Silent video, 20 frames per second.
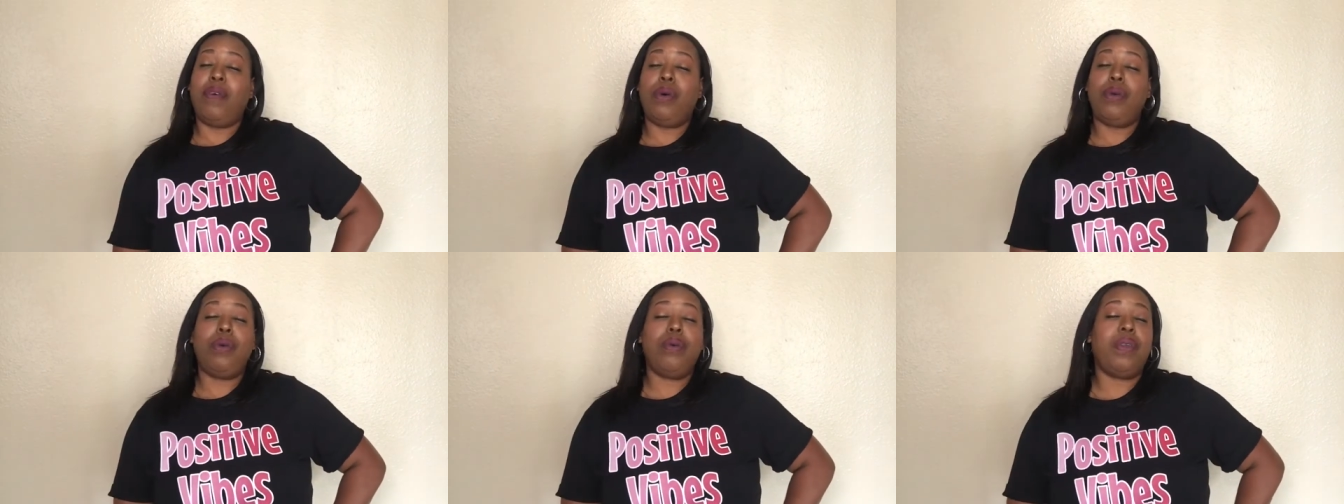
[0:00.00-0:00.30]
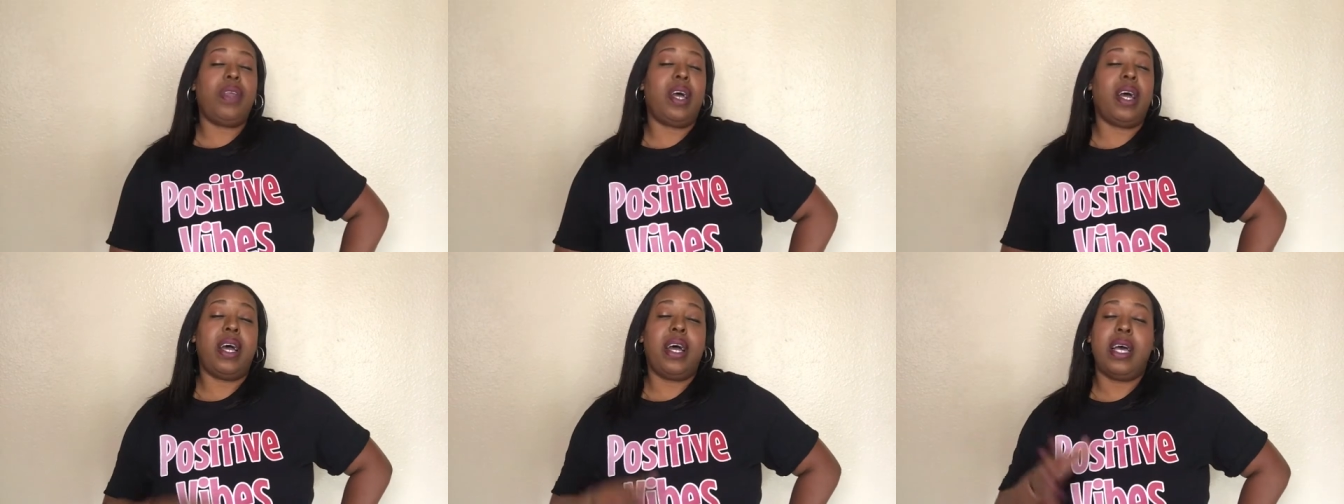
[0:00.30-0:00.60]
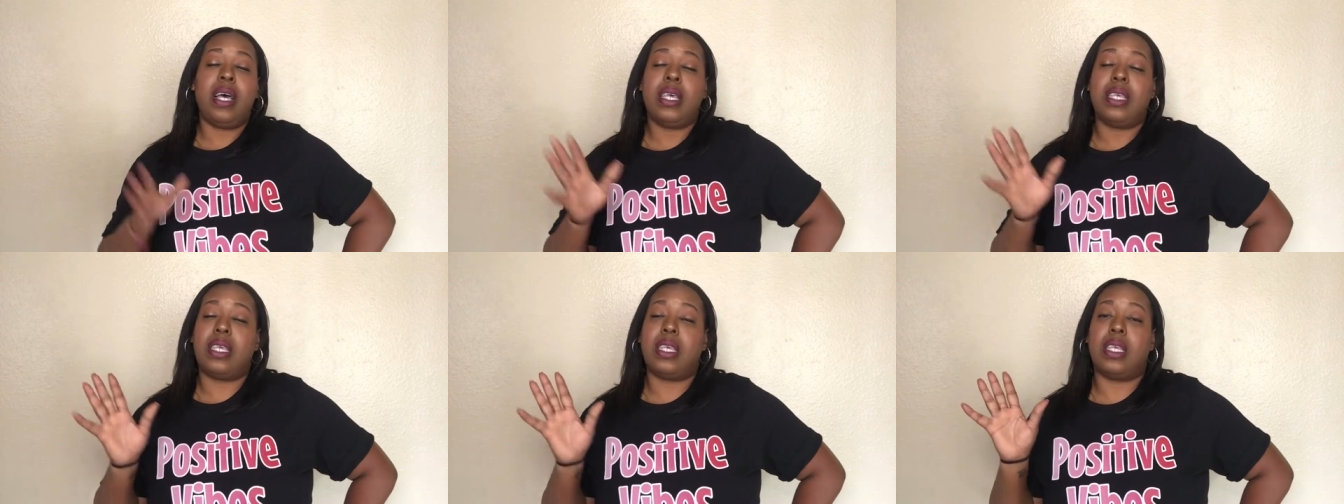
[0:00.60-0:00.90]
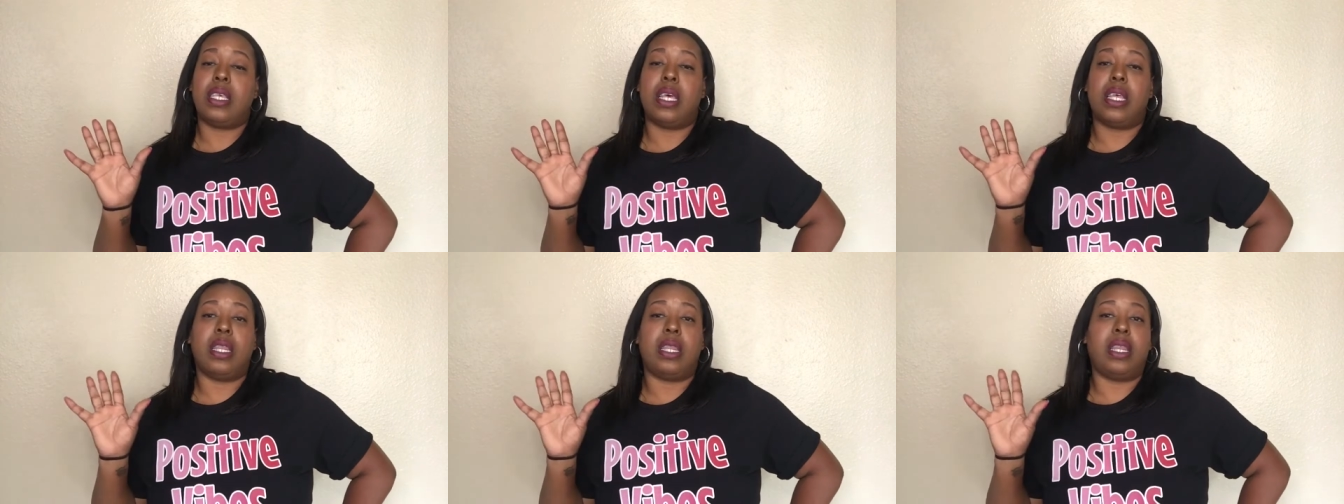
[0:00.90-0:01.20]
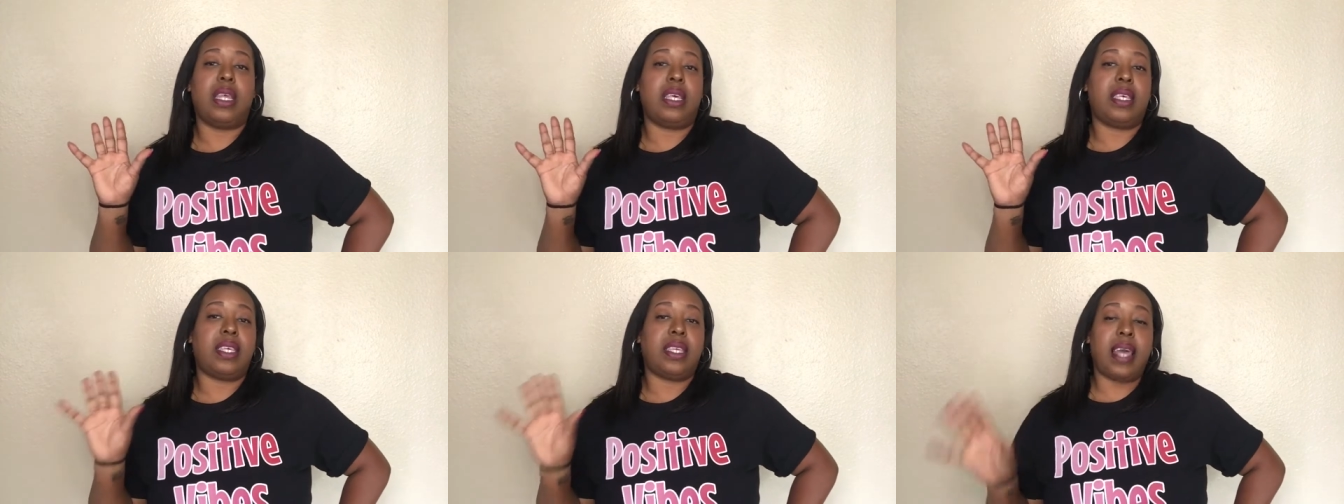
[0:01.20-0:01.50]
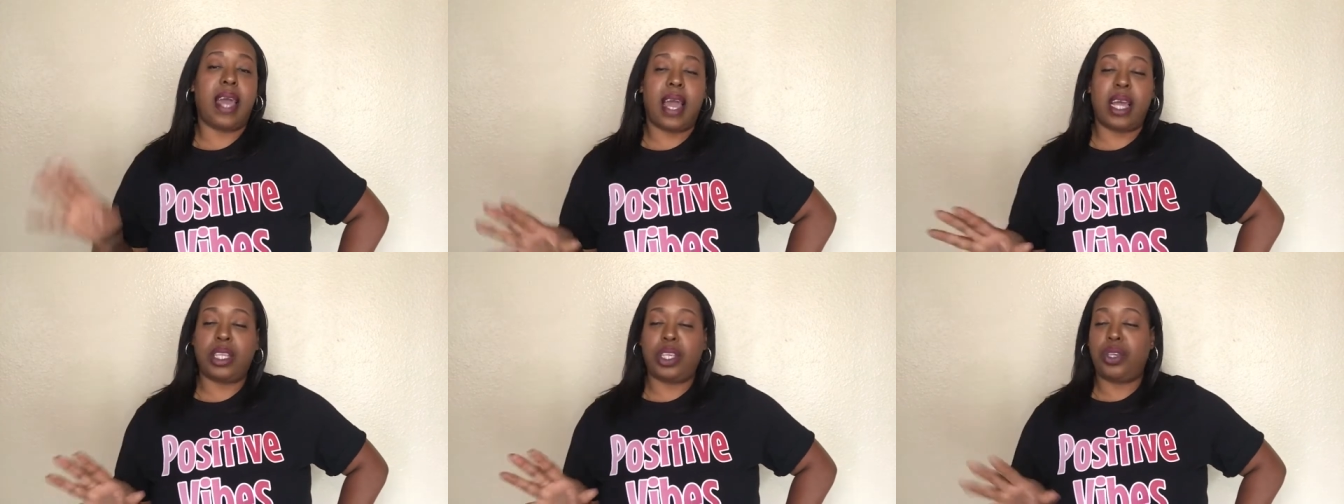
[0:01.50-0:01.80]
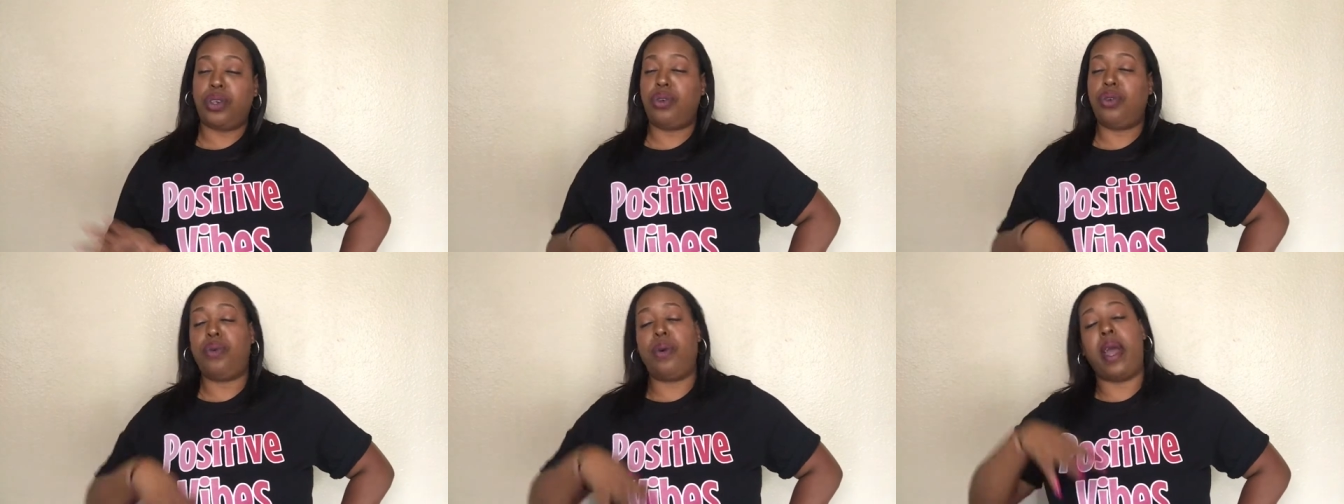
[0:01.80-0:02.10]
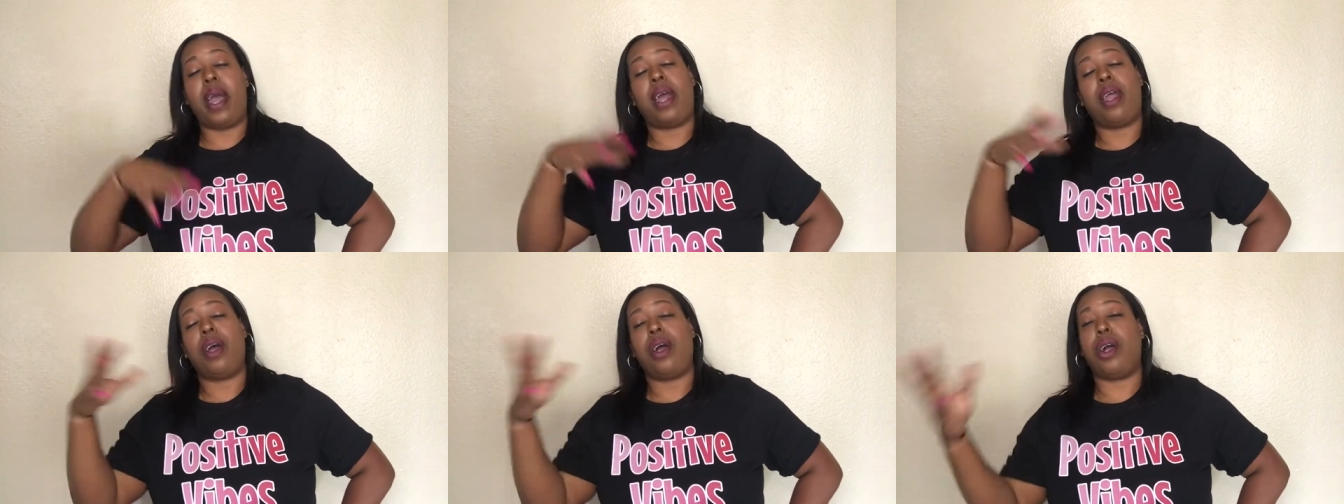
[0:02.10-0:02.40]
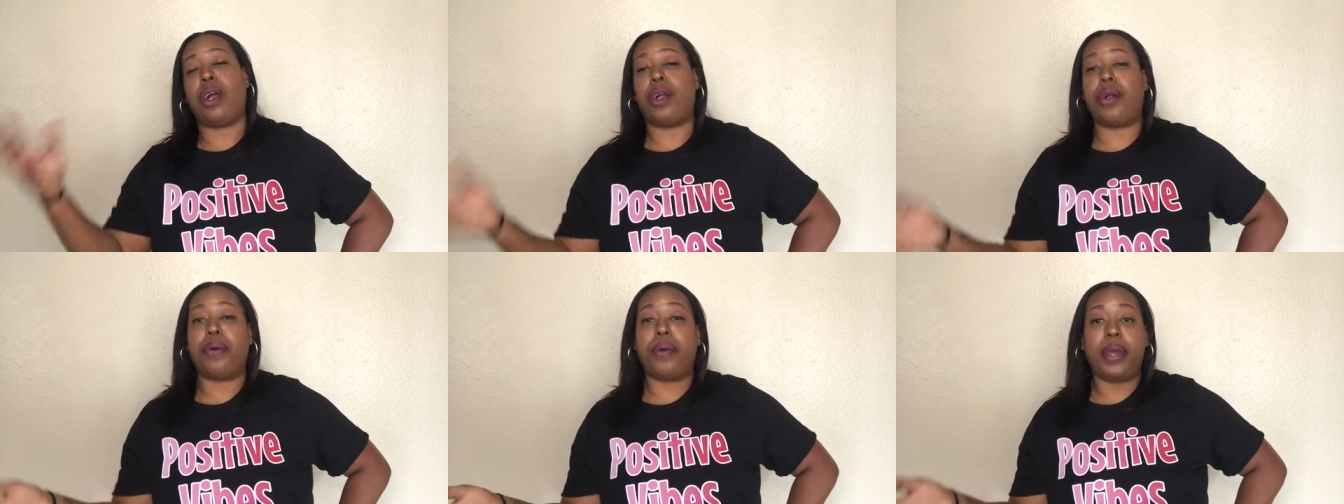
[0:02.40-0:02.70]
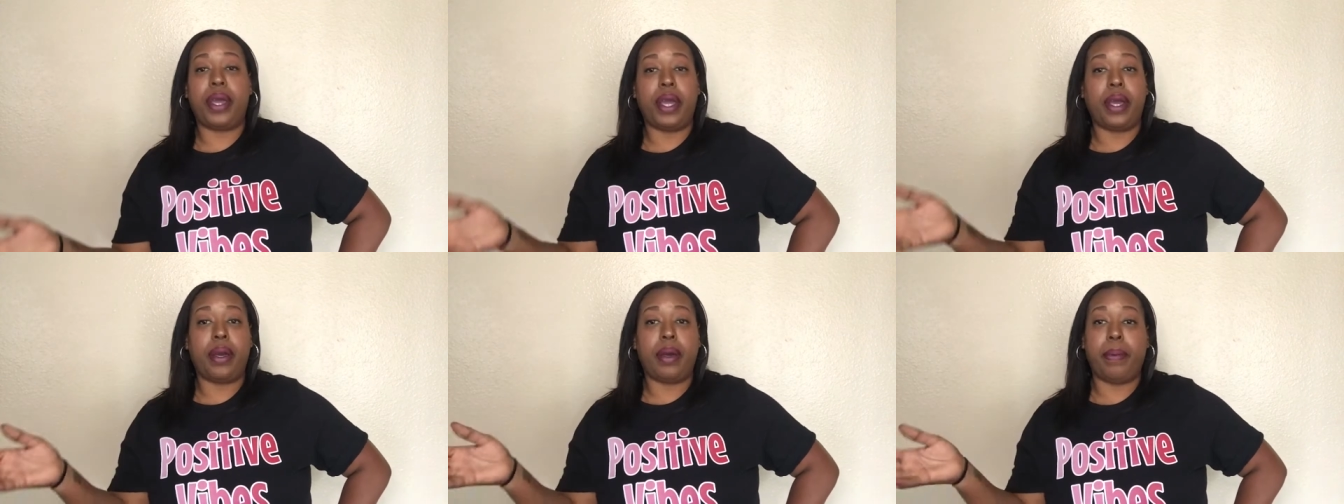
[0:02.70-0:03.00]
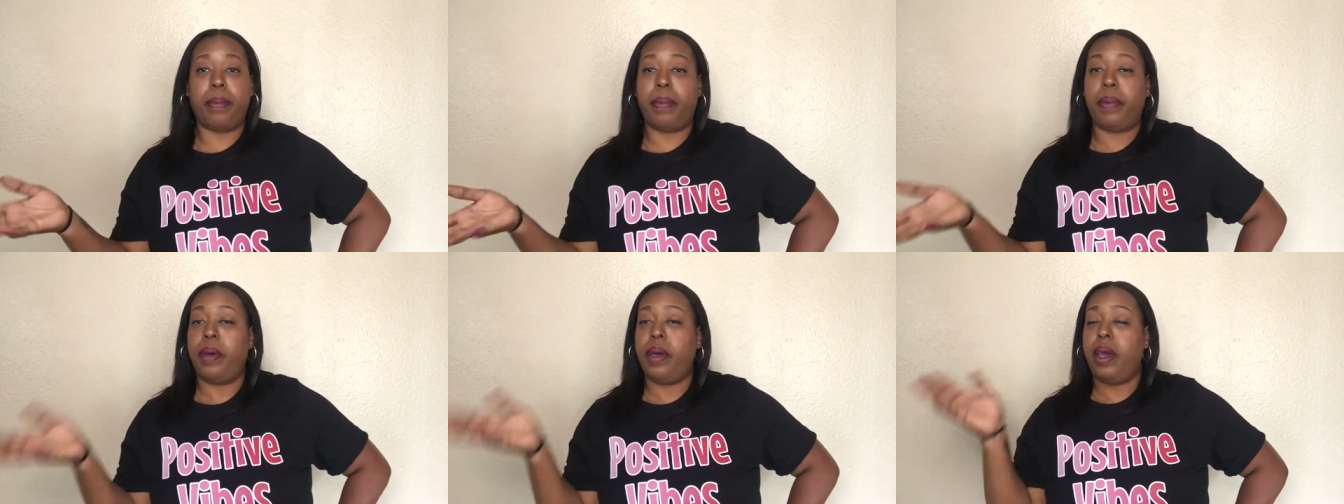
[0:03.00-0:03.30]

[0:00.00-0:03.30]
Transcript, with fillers: Vudu does this tattoo at her crib